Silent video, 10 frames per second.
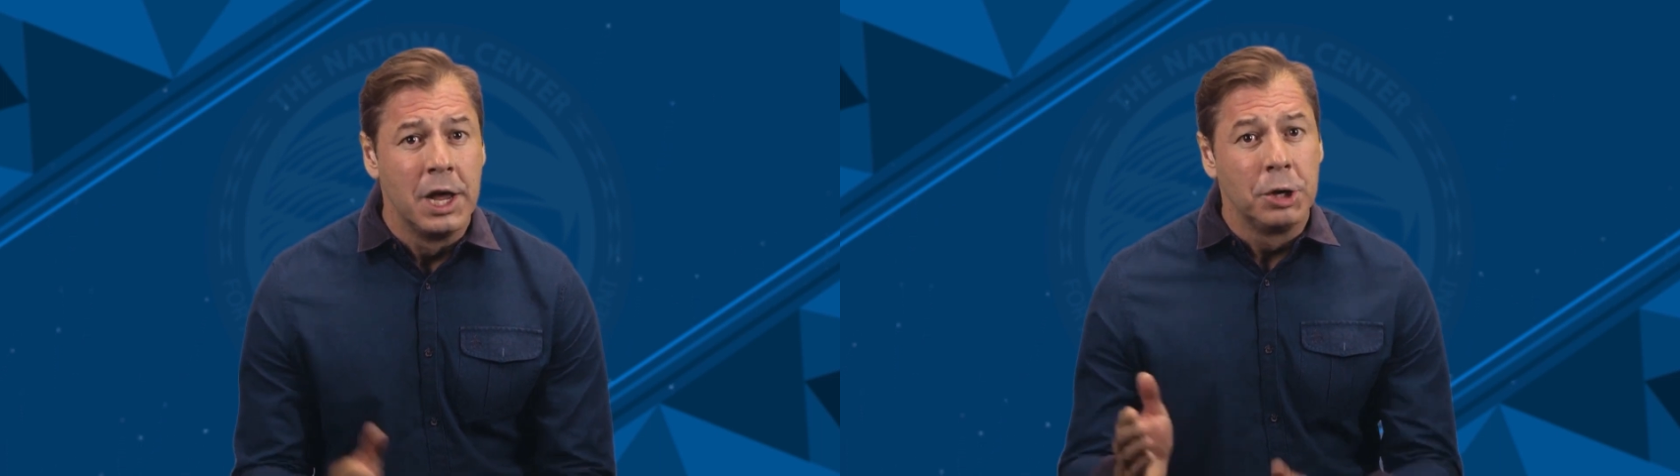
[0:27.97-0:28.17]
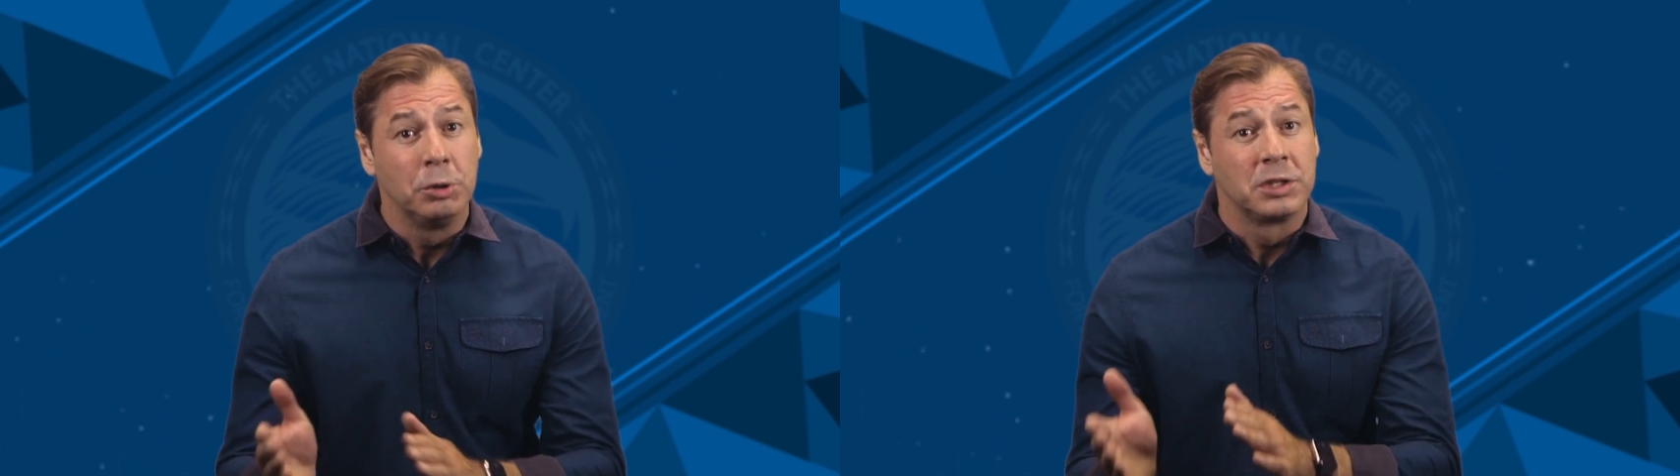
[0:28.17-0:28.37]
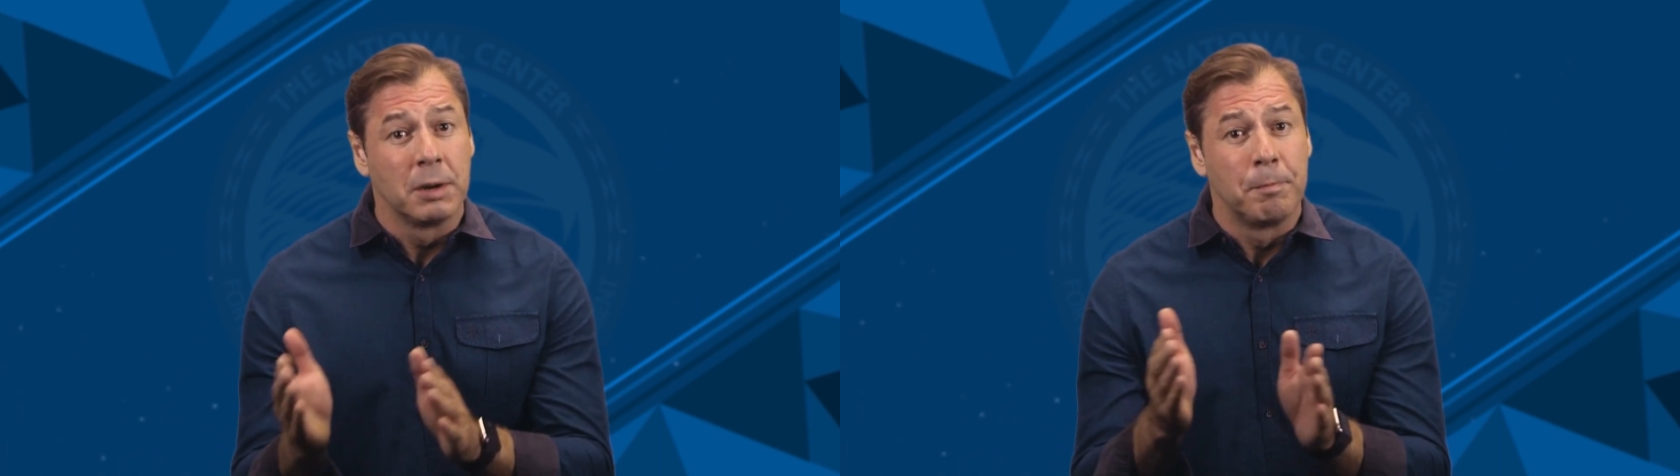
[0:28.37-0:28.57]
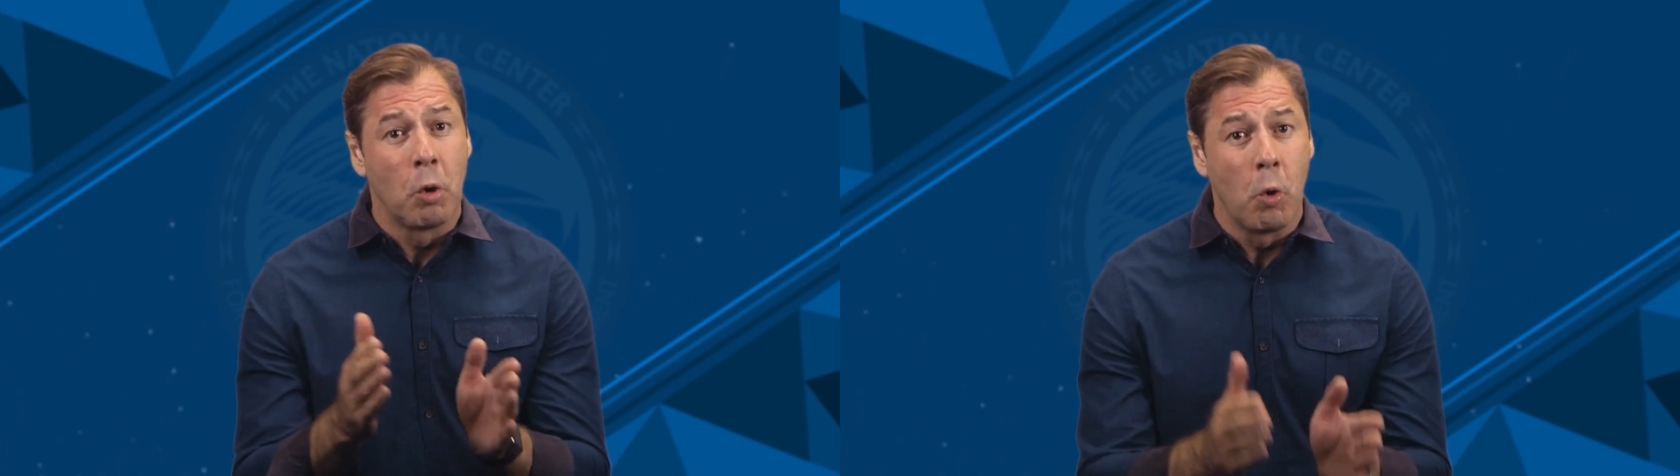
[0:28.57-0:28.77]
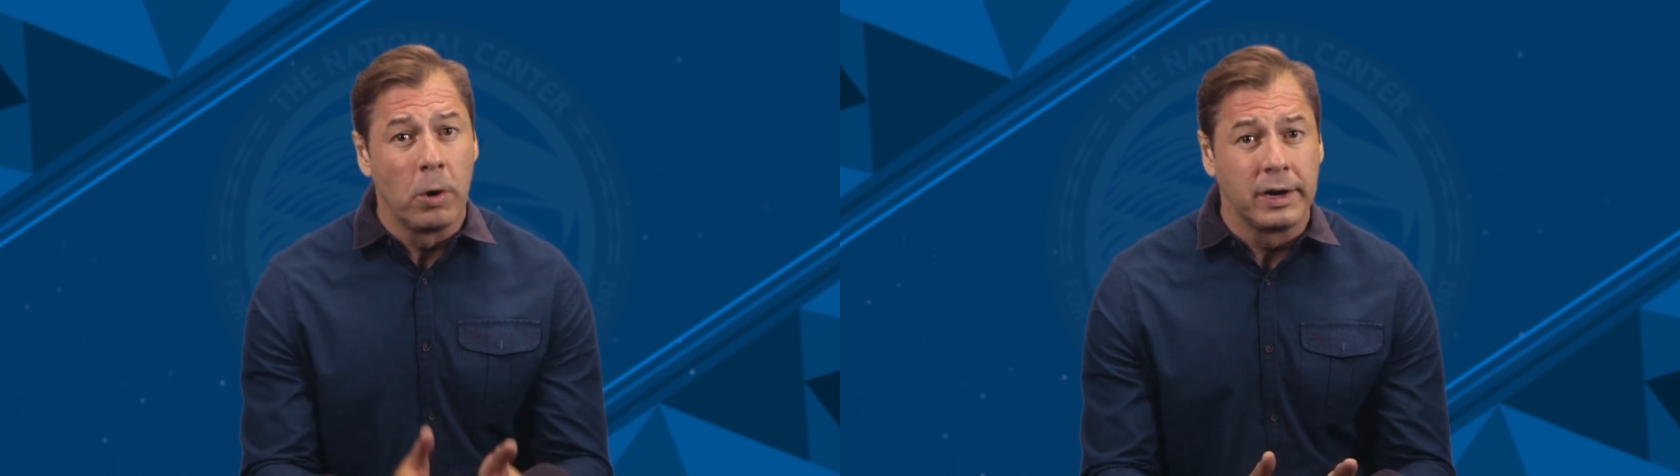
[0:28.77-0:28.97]
who
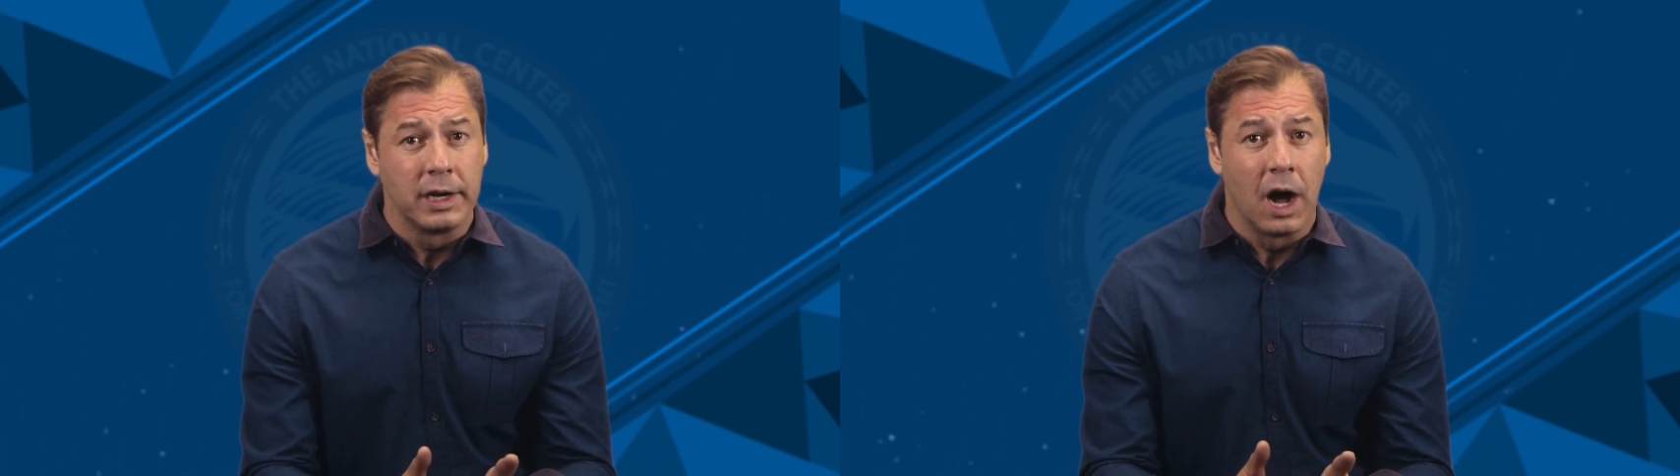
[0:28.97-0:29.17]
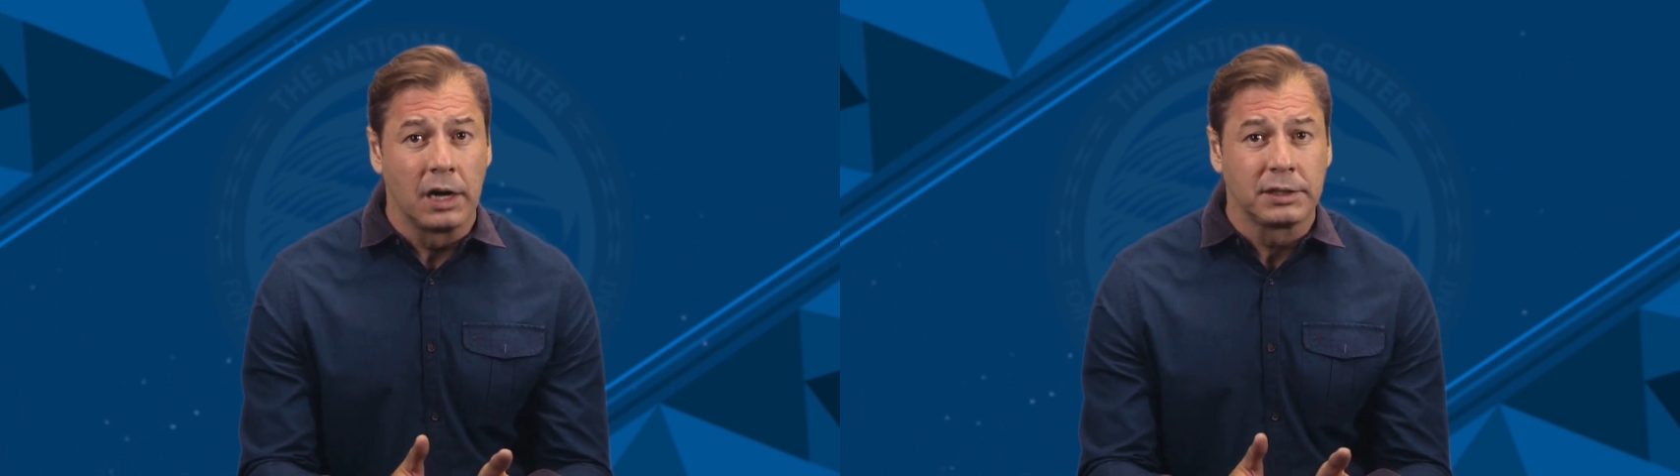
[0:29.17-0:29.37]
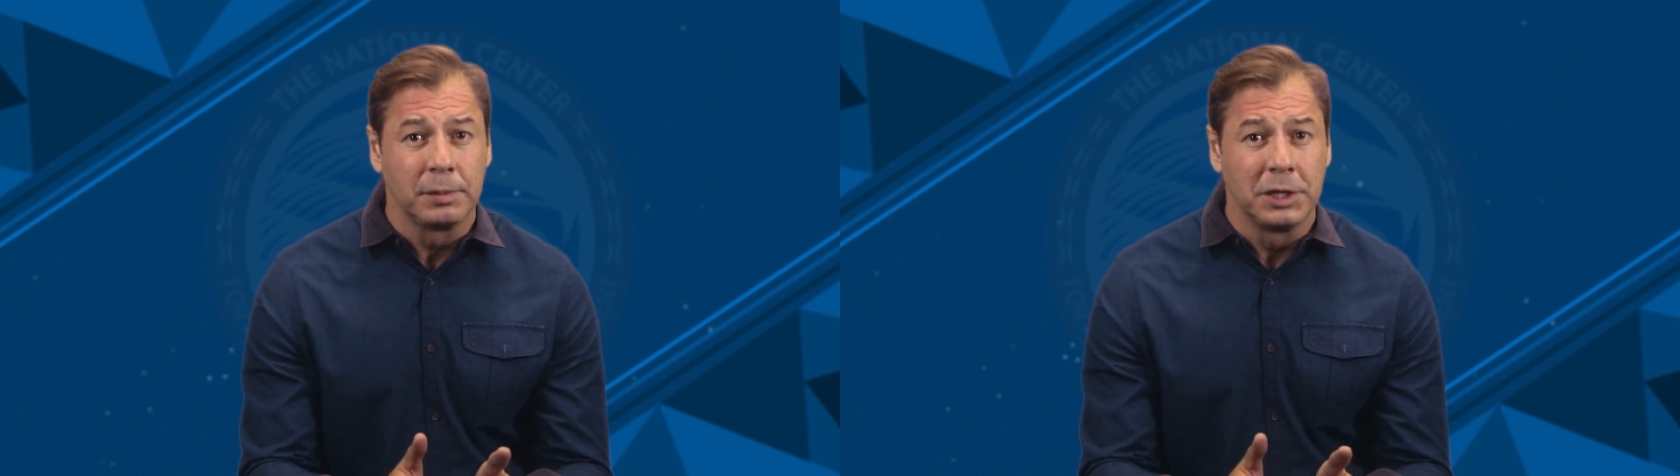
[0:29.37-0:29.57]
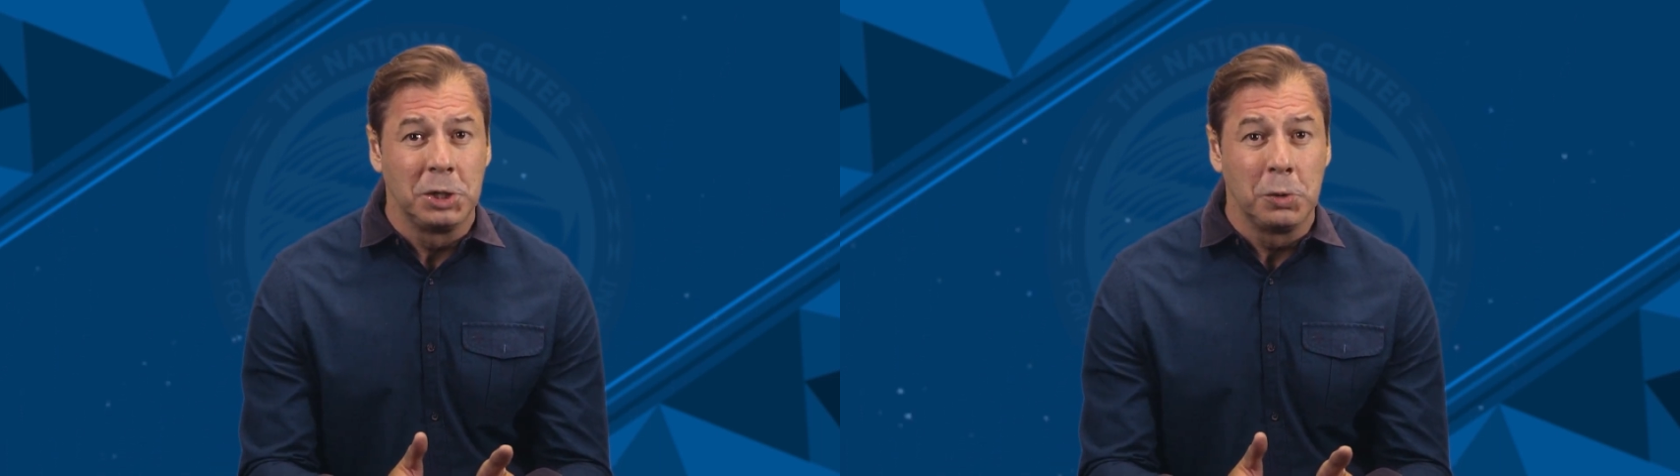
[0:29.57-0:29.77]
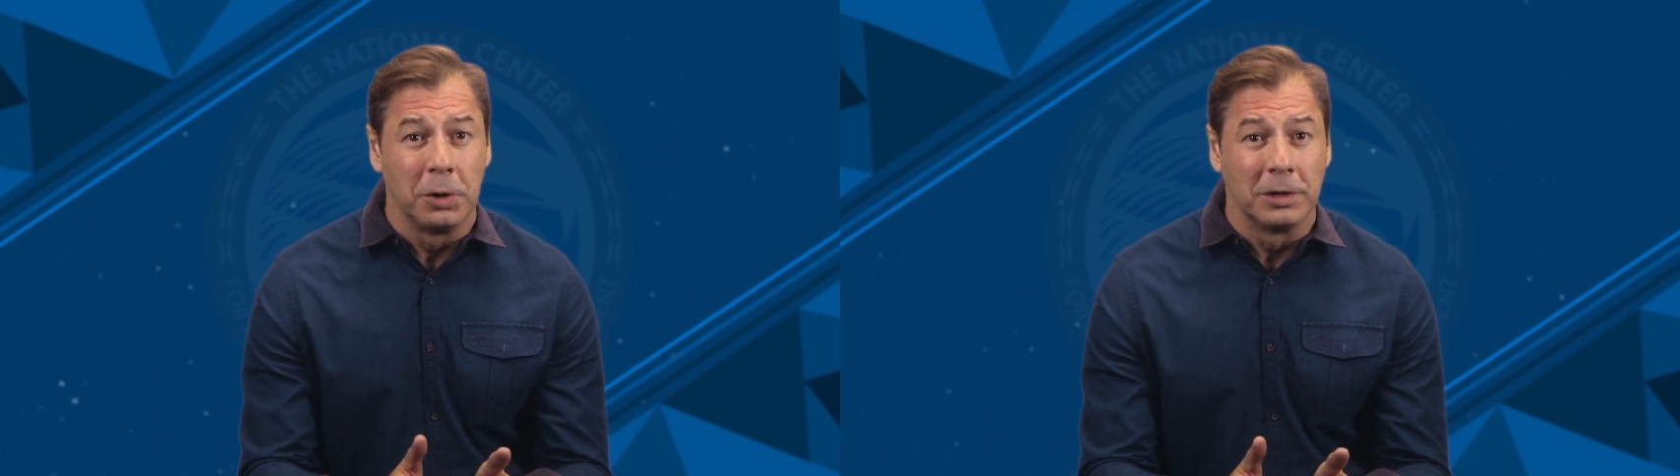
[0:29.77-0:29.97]
supported
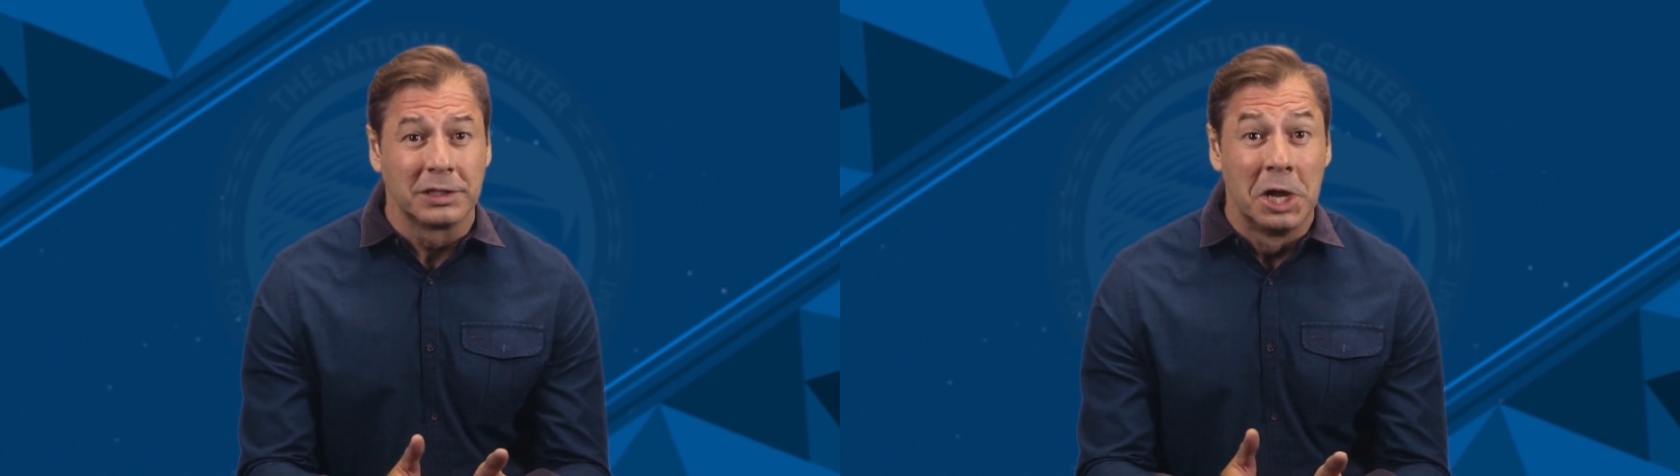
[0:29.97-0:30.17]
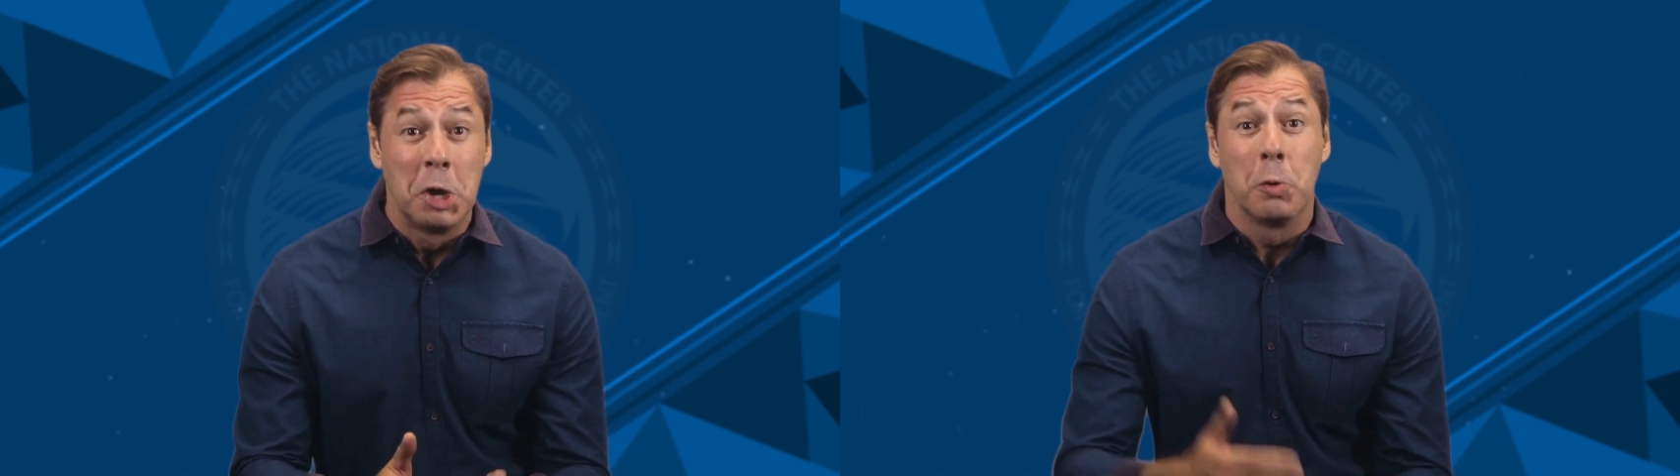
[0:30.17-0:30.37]
entrepreneurs